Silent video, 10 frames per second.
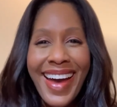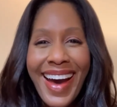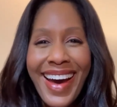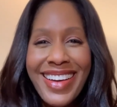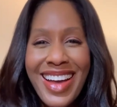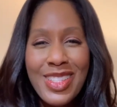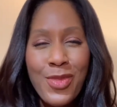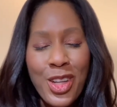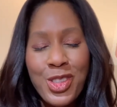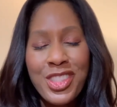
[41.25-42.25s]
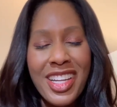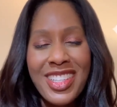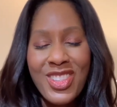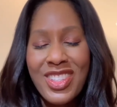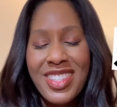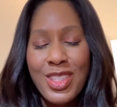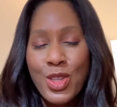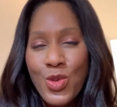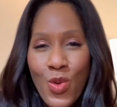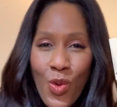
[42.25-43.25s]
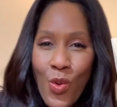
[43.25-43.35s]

Uh, guys, I'm Dr. Jen. It's good to see you.